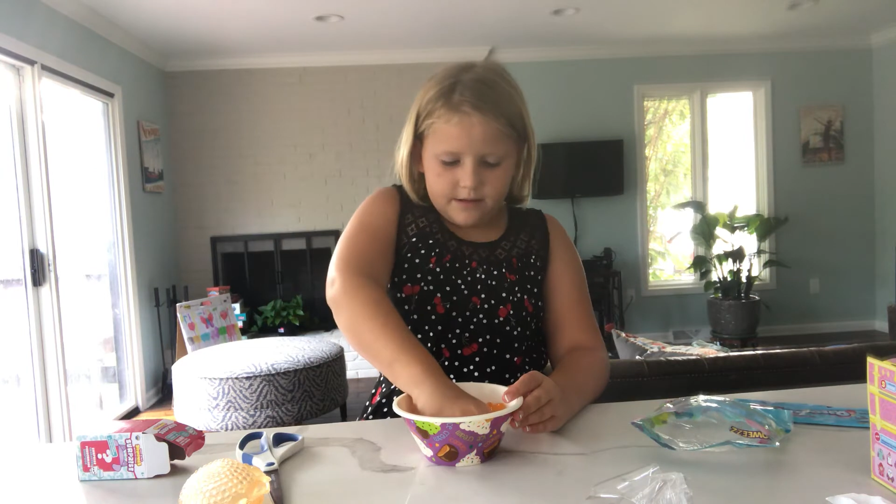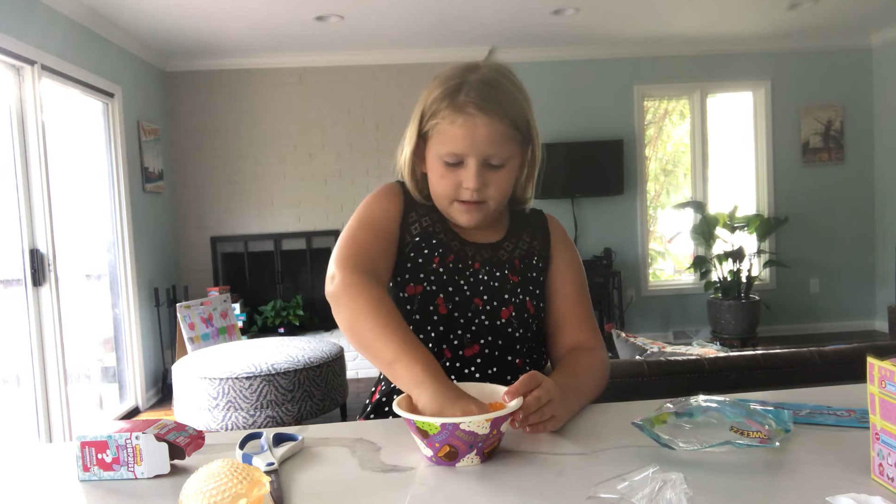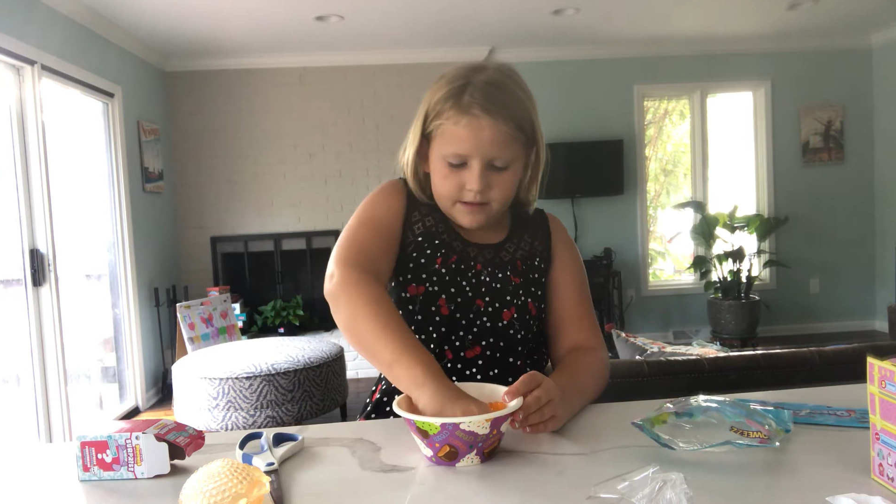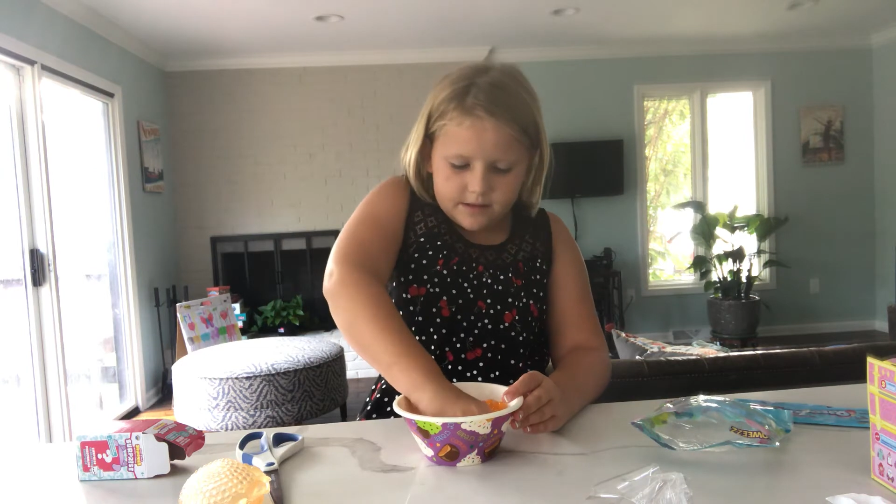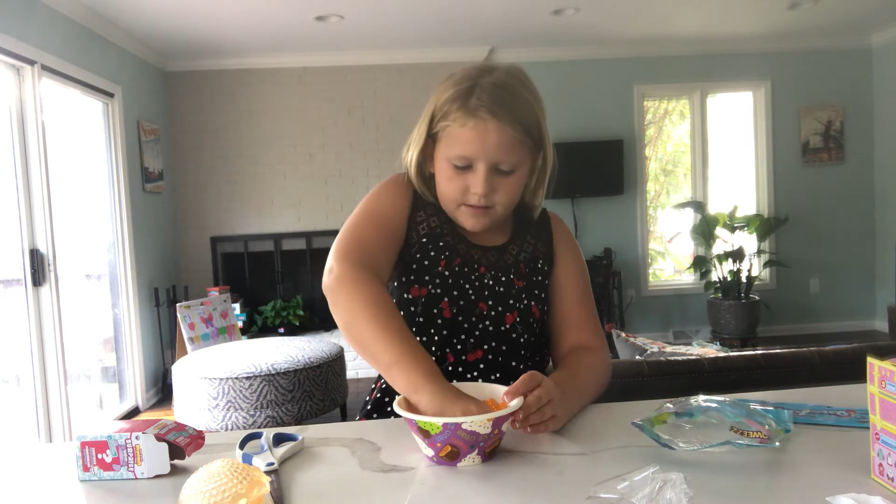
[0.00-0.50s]

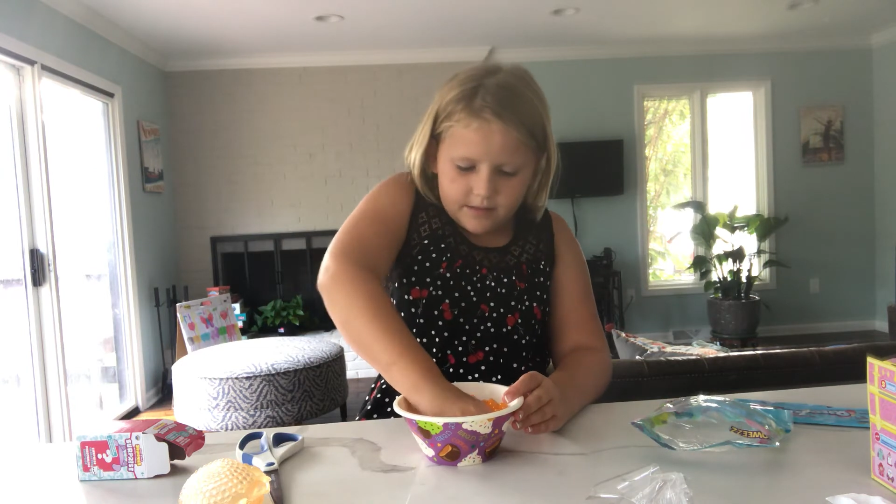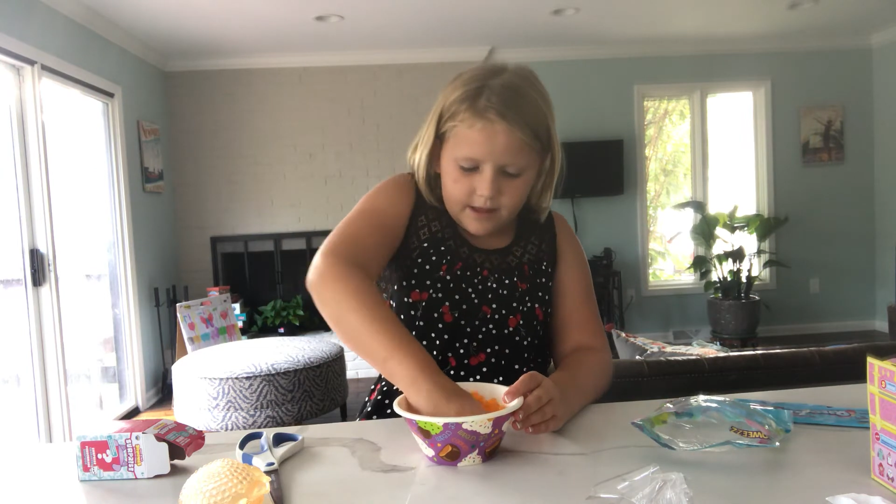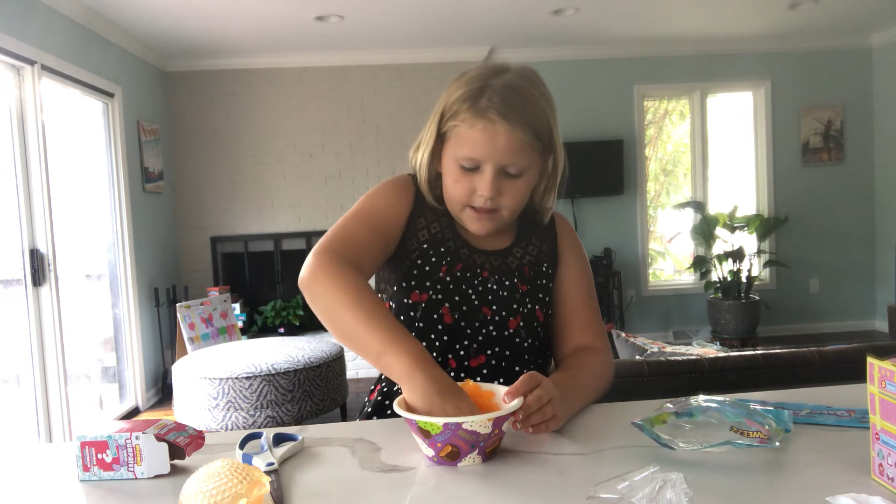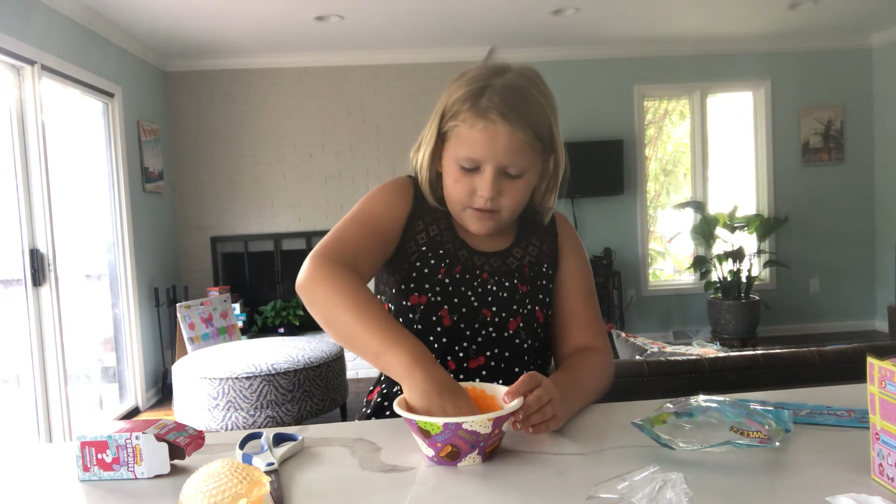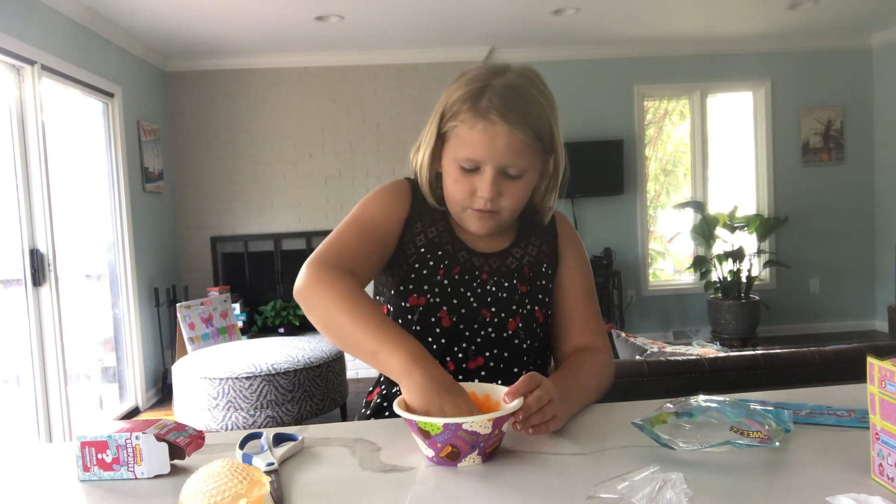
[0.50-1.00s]
it's
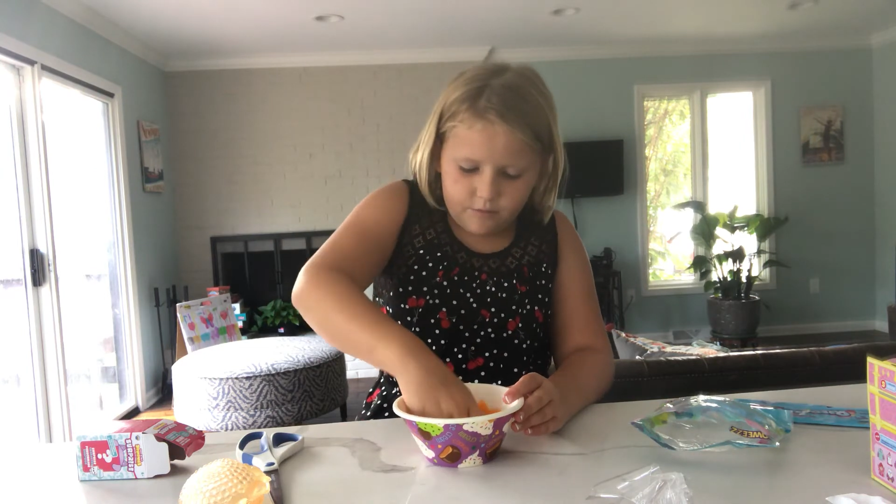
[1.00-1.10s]
like they're